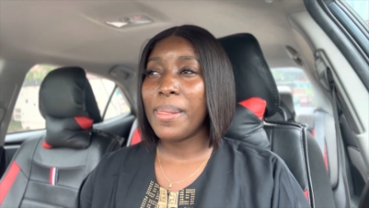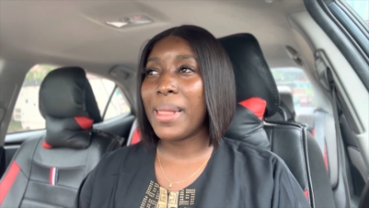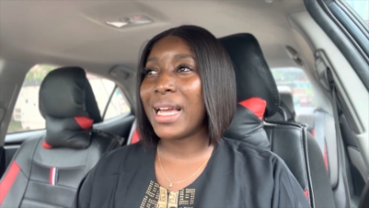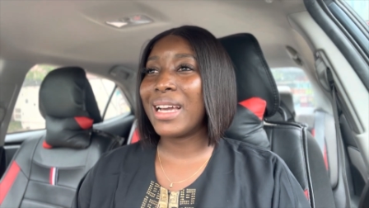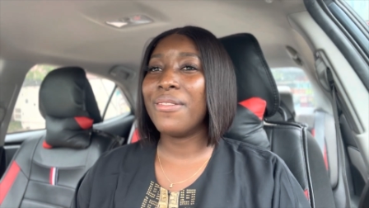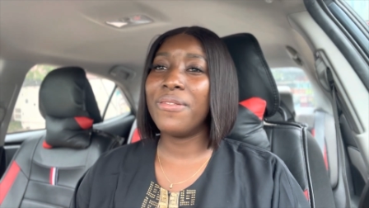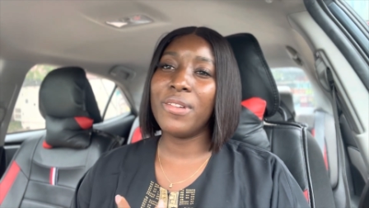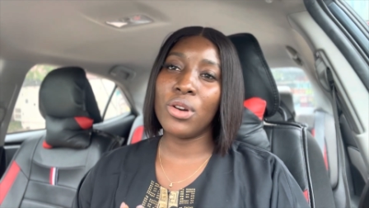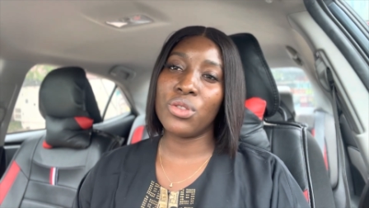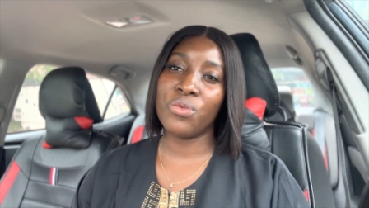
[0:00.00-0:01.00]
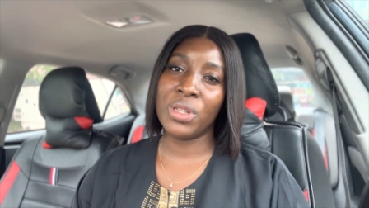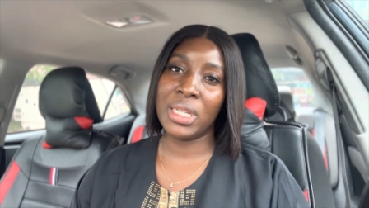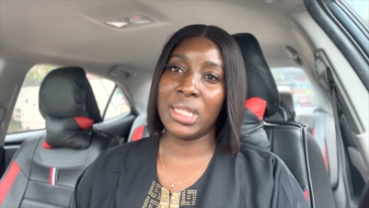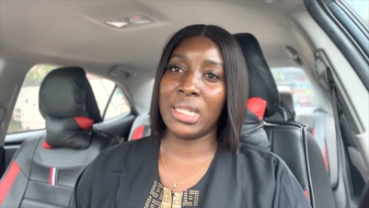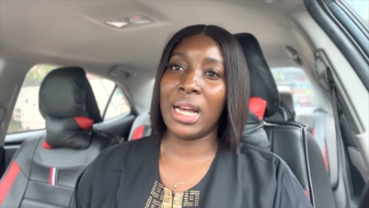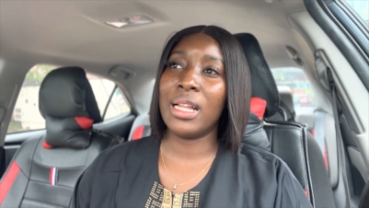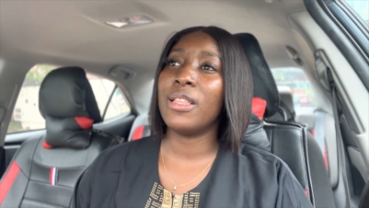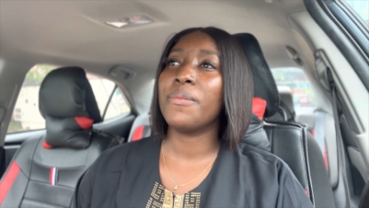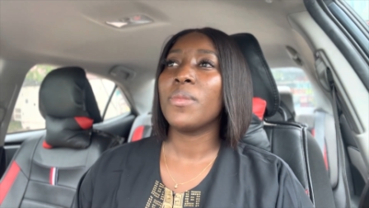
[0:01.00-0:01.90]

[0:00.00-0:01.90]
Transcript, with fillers: Like I felt really sad.